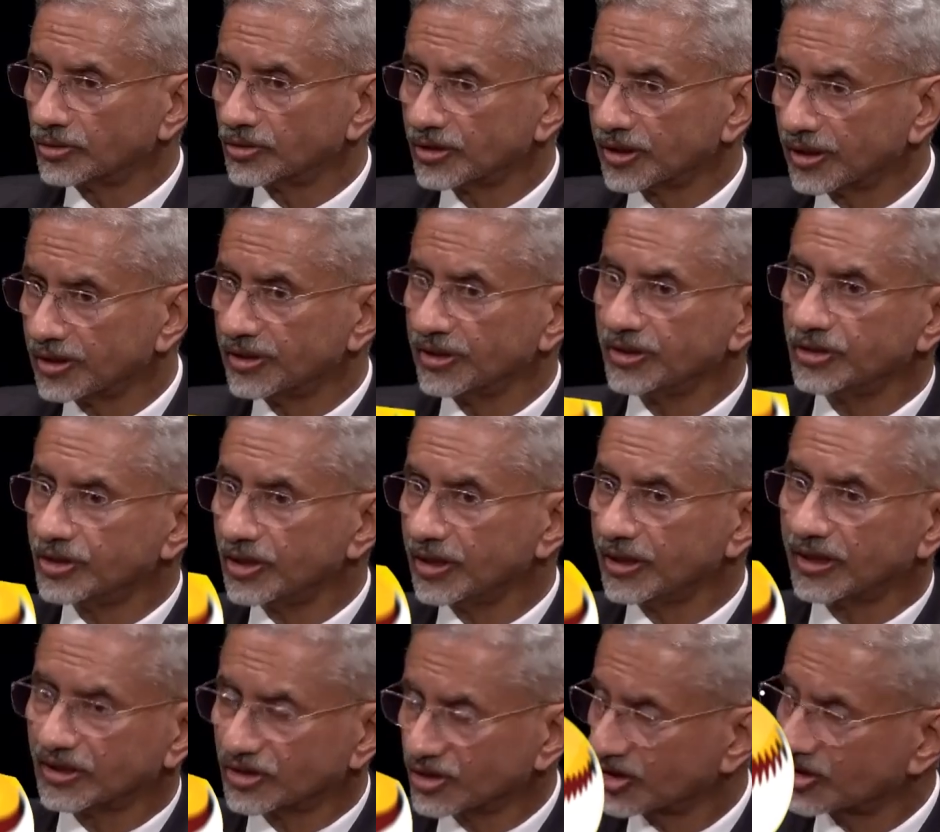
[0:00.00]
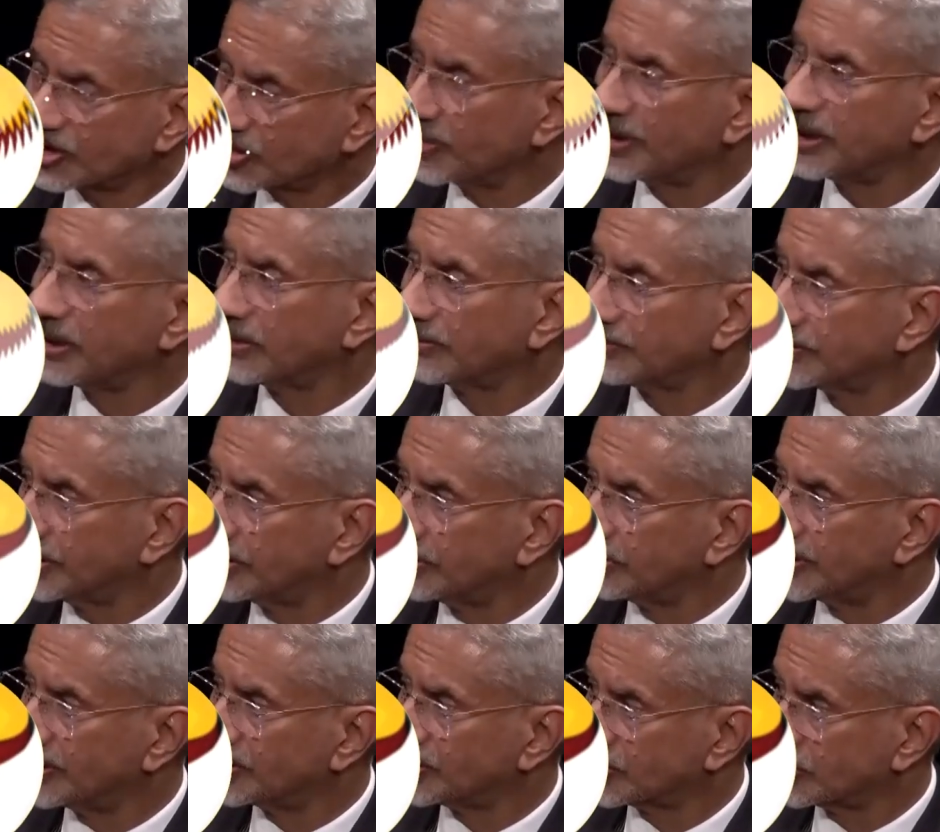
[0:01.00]
strategic assessment of the
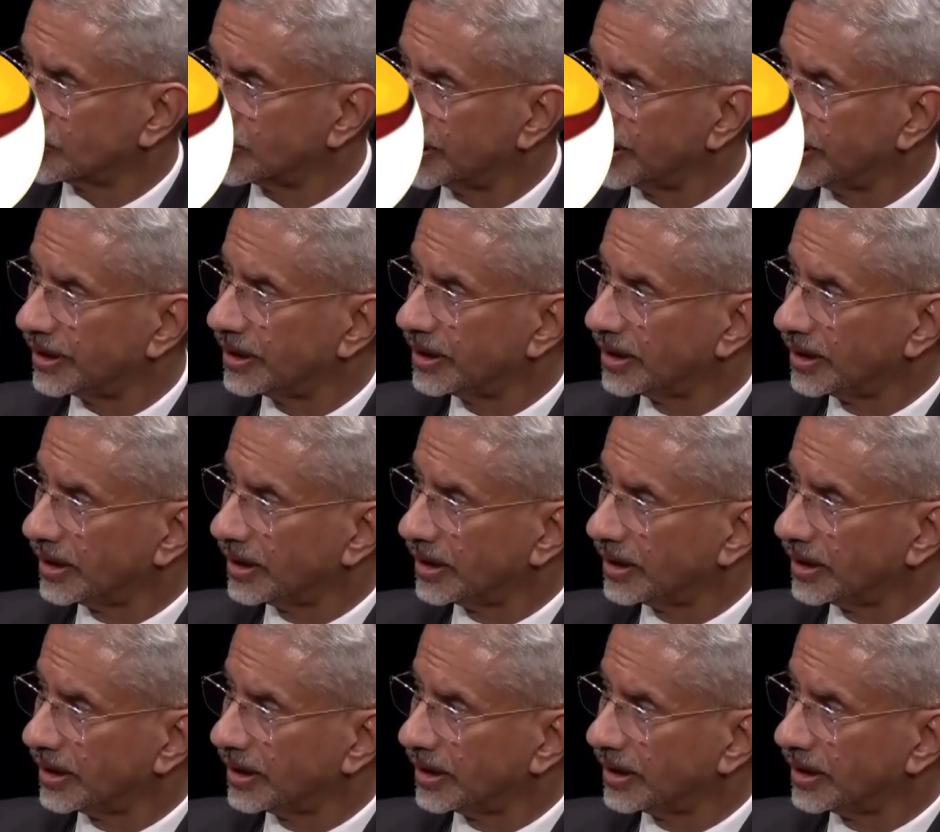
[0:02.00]
US today